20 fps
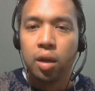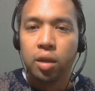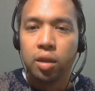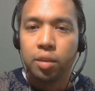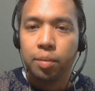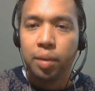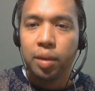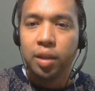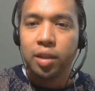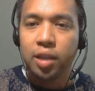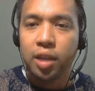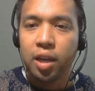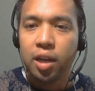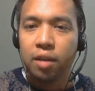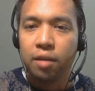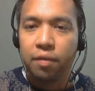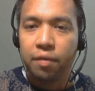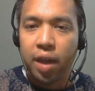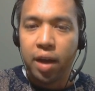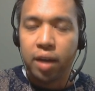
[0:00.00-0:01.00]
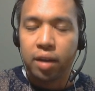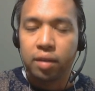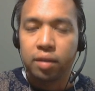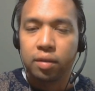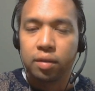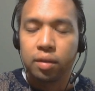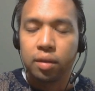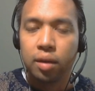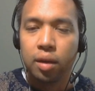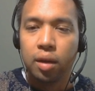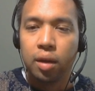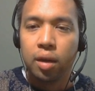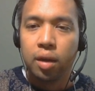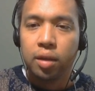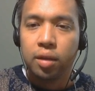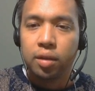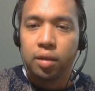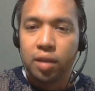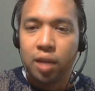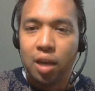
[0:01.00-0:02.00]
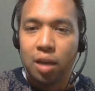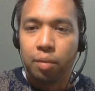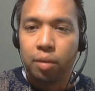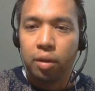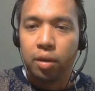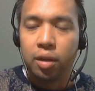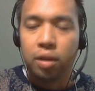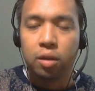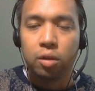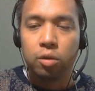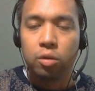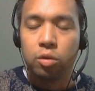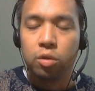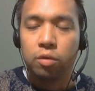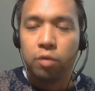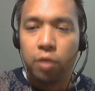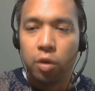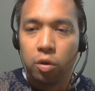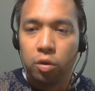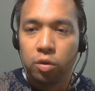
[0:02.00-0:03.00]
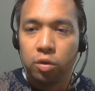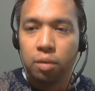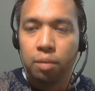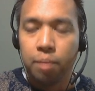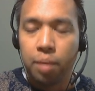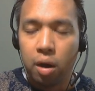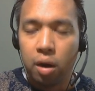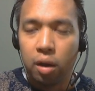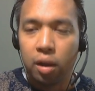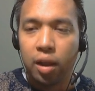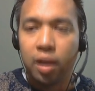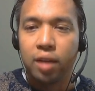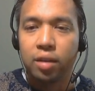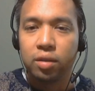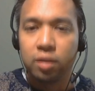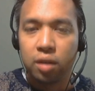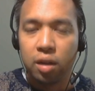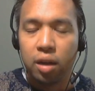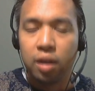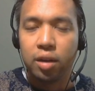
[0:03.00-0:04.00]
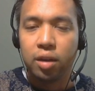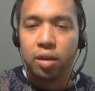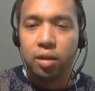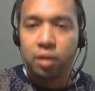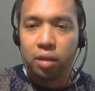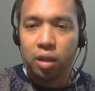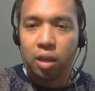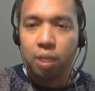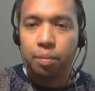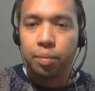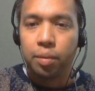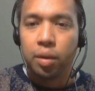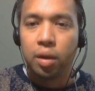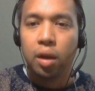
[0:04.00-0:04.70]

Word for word: Debilitating effects. Disabled includes frozen, paralyzed, stunned, and asleep.